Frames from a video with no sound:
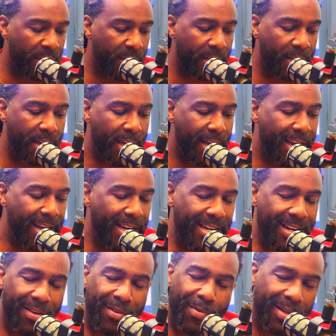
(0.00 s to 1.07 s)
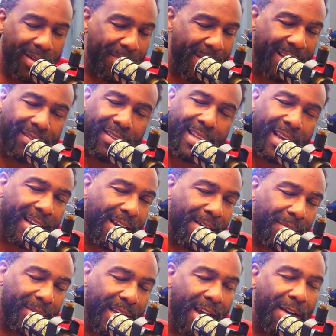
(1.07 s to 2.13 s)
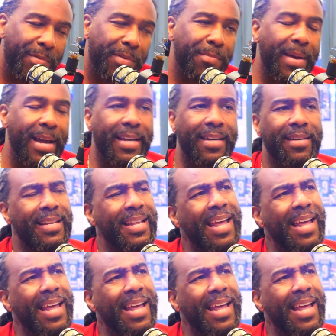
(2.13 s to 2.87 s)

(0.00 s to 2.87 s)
And, the main thing that comes out with Micah,